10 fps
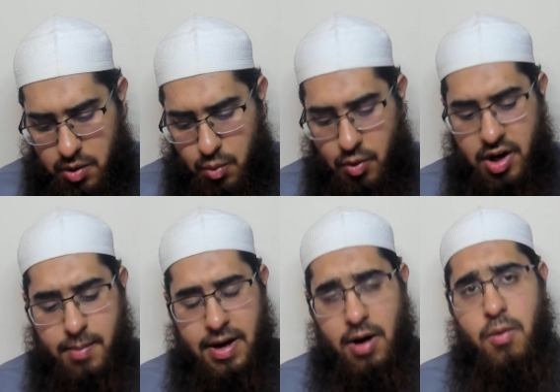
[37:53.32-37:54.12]
What
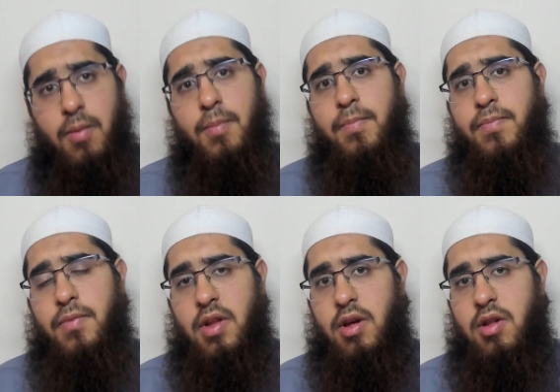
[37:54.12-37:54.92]
about
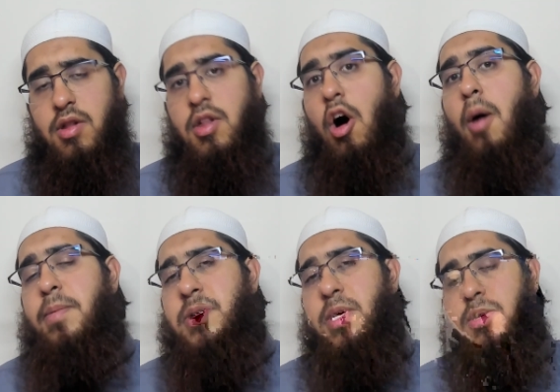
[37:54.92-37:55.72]
the
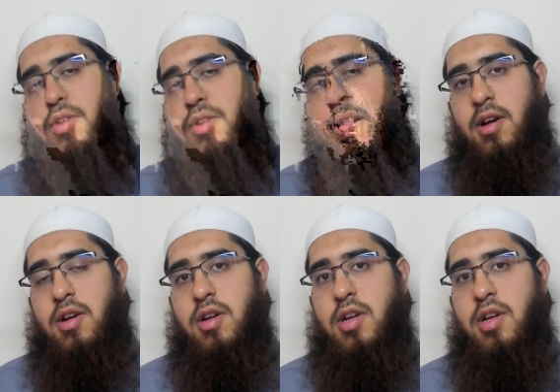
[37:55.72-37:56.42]
opposite to that?